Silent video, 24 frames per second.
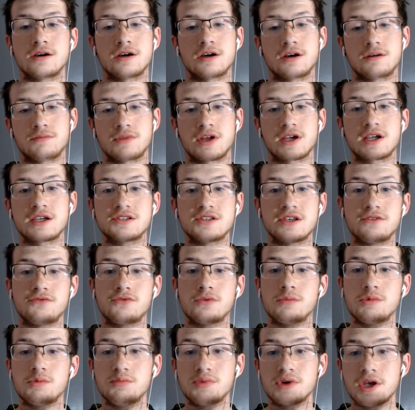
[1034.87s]
Like I said from
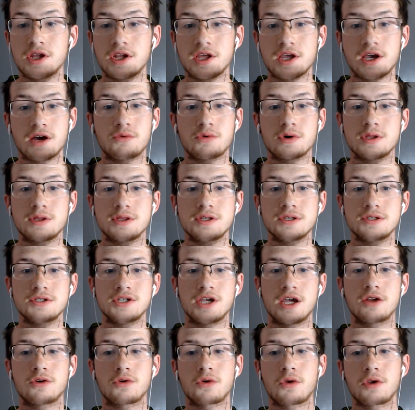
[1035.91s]
the beginning, I want this
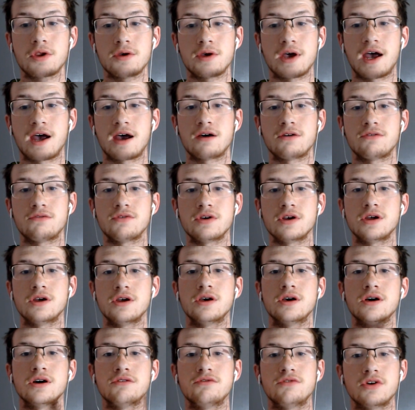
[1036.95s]
channel to have
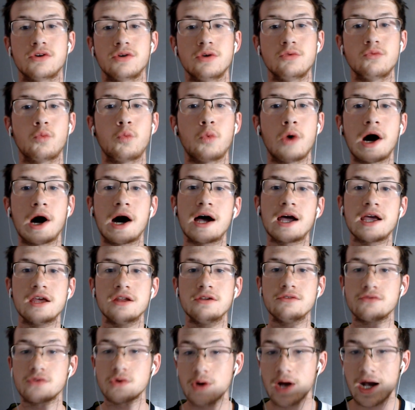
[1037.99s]
a very wide
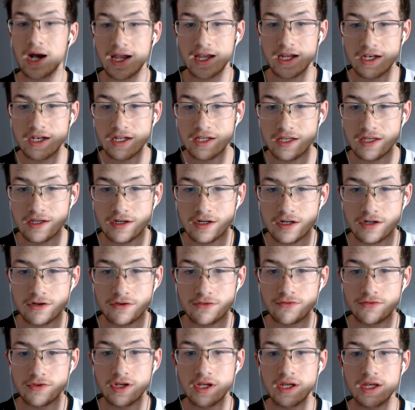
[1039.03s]
variety of
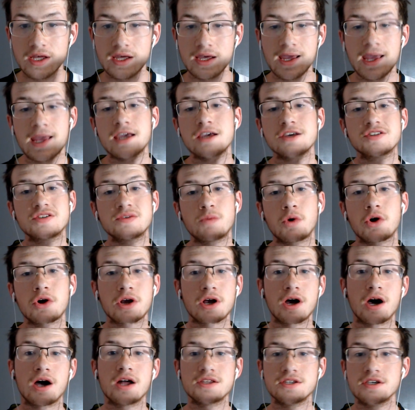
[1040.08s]
ASMR
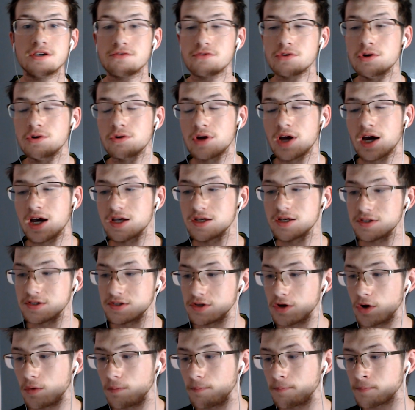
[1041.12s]
content for you guys. So
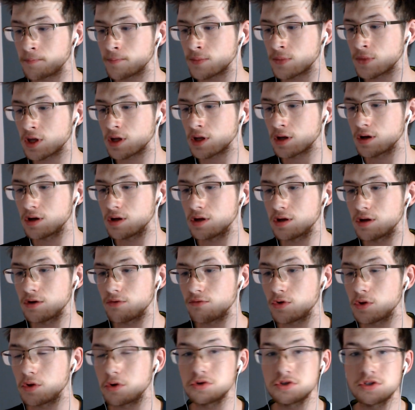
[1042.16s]
for
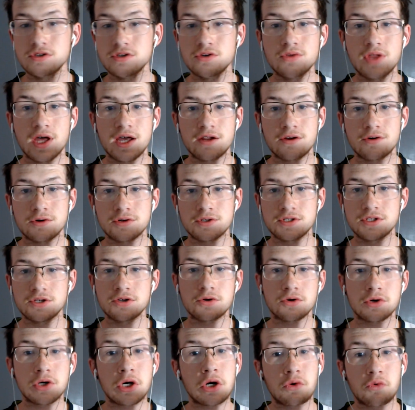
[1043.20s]
those of you that are
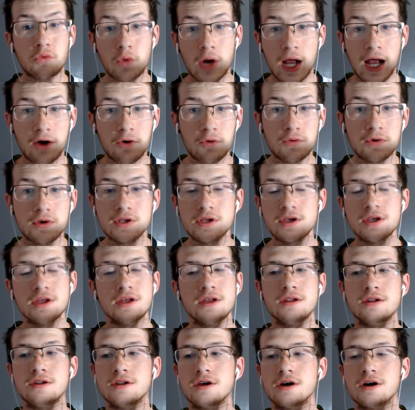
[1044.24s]
still around
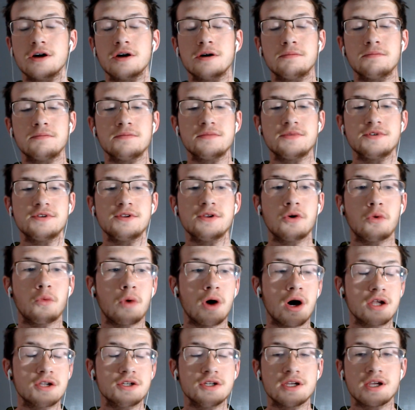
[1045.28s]
and still
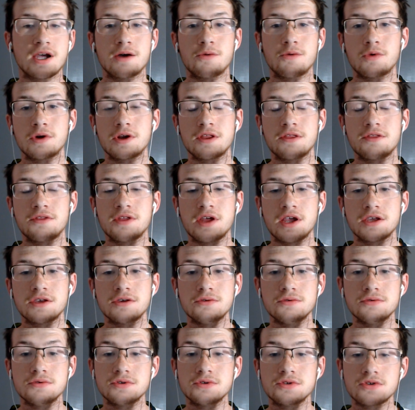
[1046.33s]
watching, I want to thank you
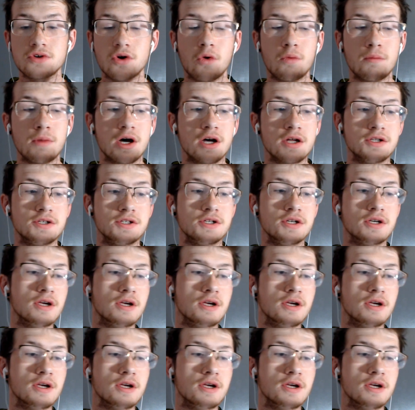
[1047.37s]
so much.